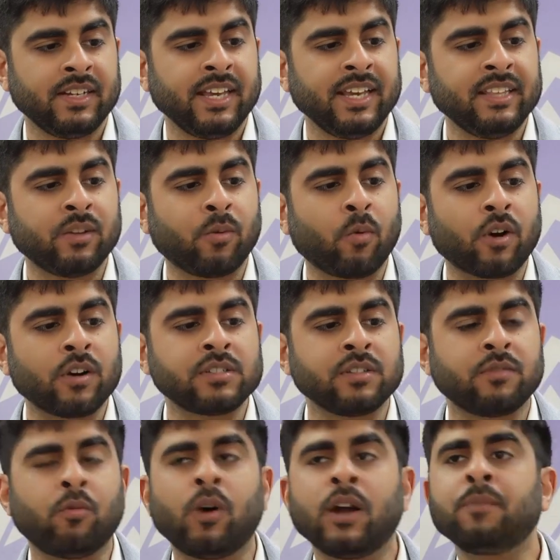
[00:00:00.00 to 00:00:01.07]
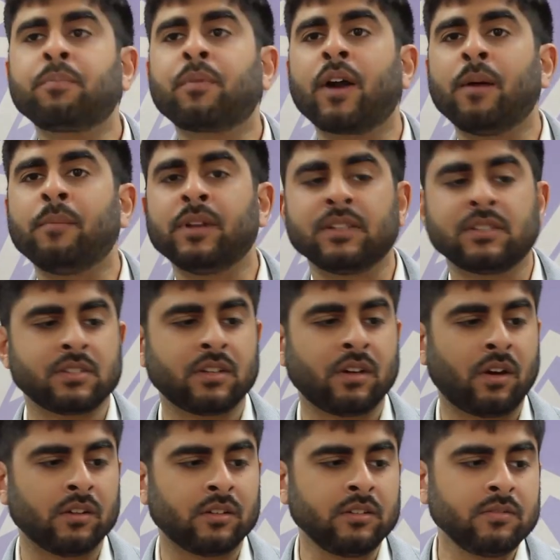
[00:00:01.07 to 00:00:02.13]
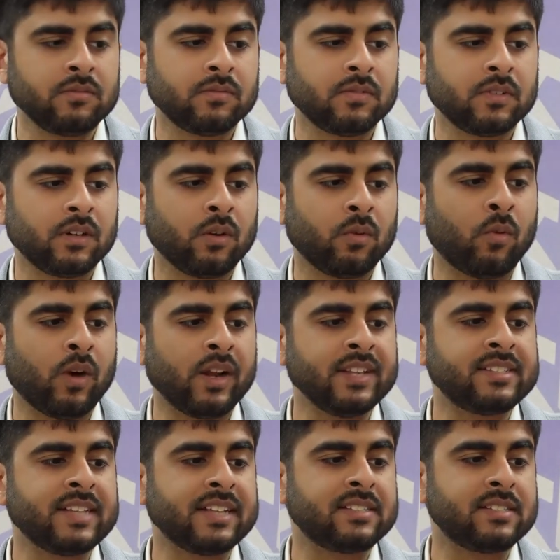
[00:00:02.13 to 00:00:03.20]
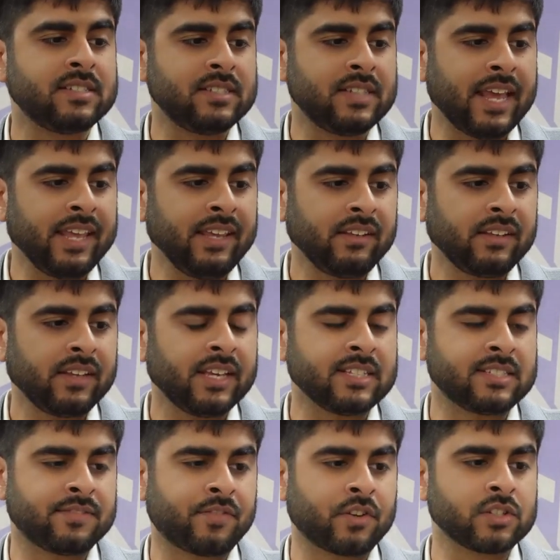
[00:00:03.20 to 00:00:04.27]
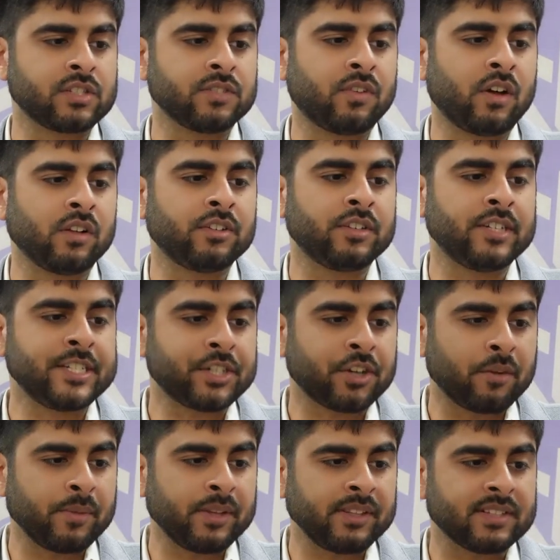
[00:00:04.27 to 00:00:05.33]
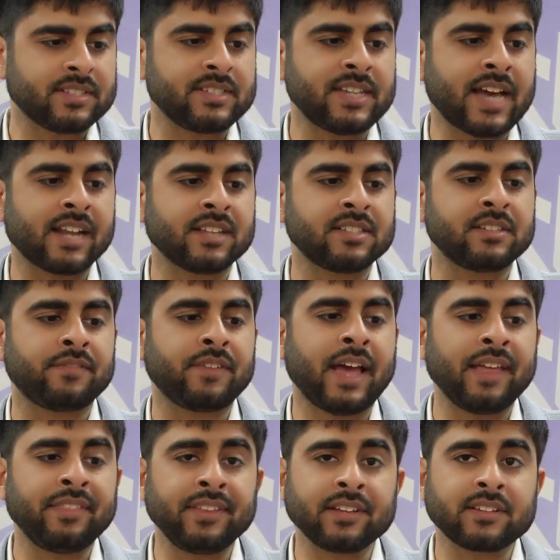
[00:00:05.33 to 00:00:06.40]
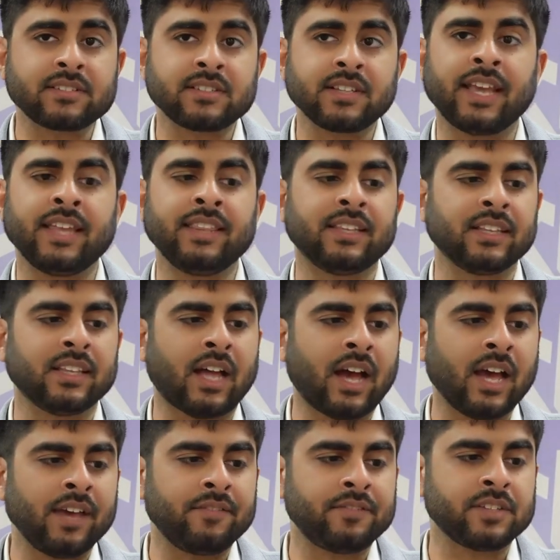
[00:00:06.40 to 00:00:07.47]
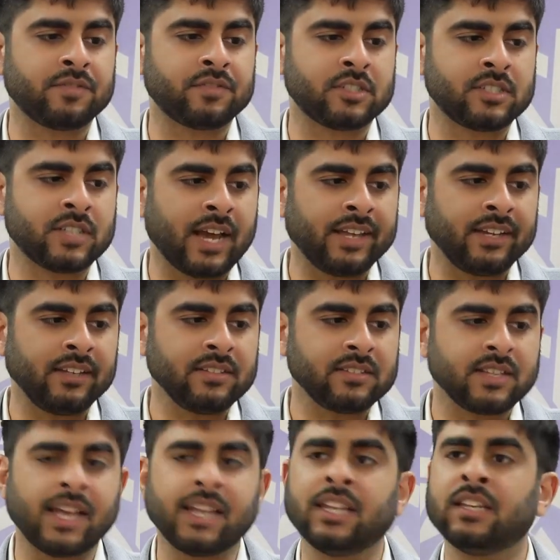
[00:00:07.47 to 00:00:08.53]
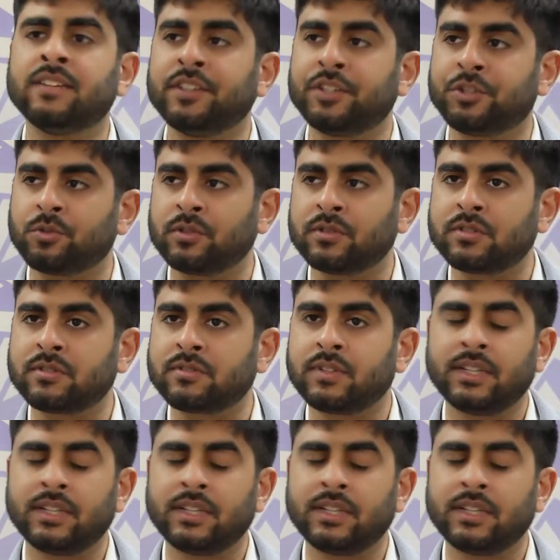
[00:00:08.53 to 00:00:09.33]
In the words of one prominent scholar, what is at stake is first of all to determine the status of ethics in the lives of societies and individuals.